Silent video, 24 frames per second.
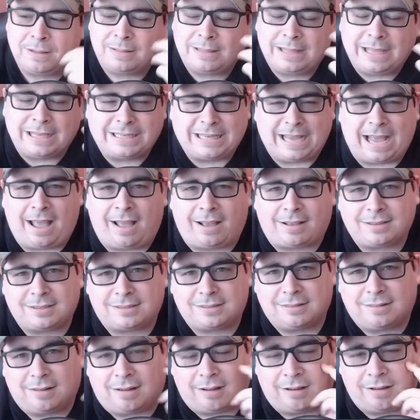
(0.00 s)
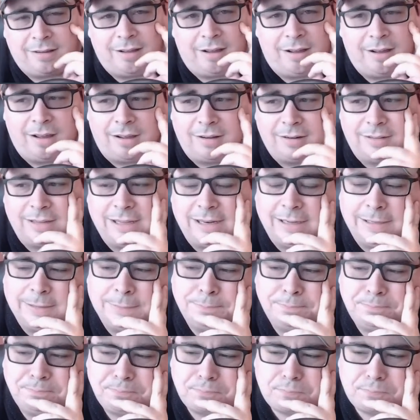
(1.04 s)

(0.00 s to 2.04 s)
The attacks on, uh, uh, on Alyte